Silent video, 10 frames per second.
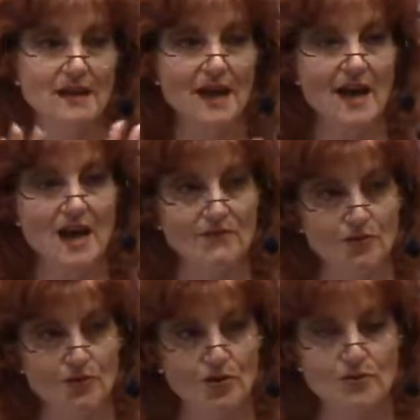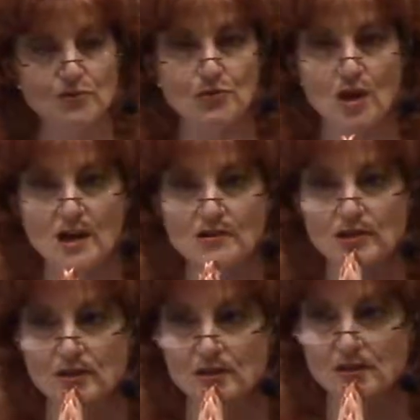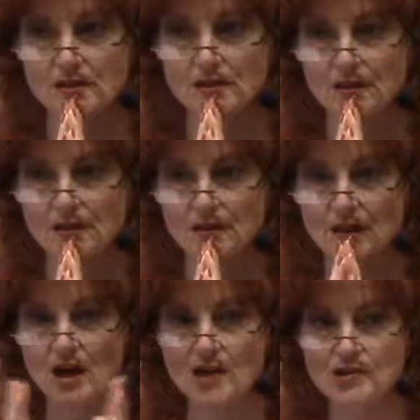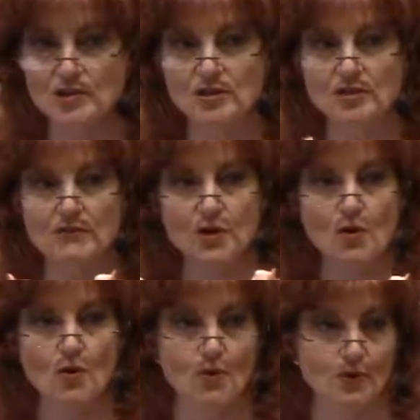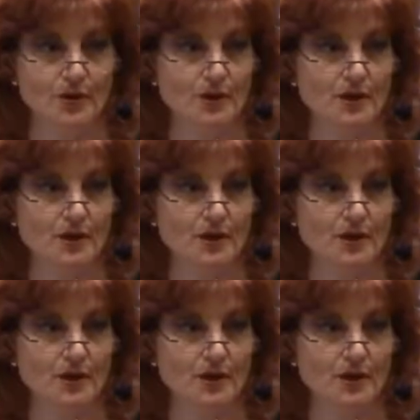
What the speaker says: to have on universal consciousness, the consciousness of the whole,